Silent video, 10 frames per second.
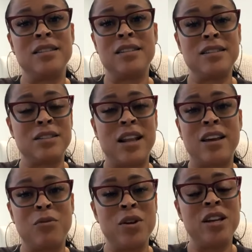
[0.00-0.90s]
It's
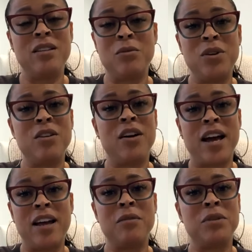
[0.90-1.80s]
like we don't
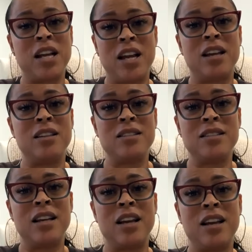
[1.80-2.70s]
have them days. Exactly.